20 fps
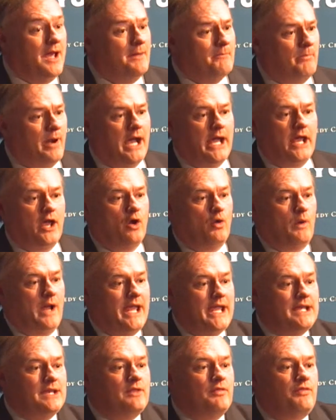By
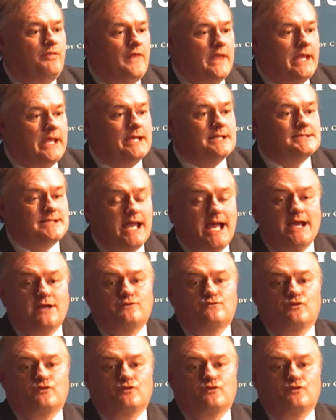2008, things had